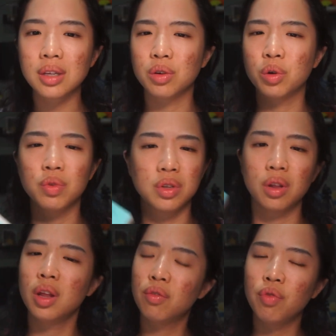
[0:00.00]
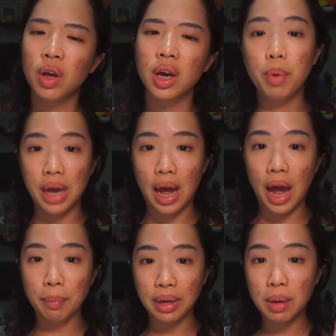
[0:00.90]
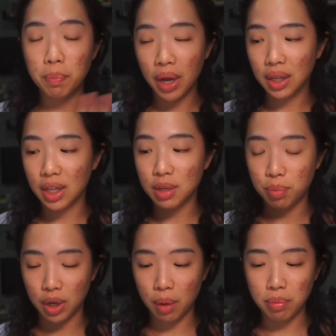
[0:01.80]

I don't know if it's a lit fic, but yeah, I'm gonna pick this book up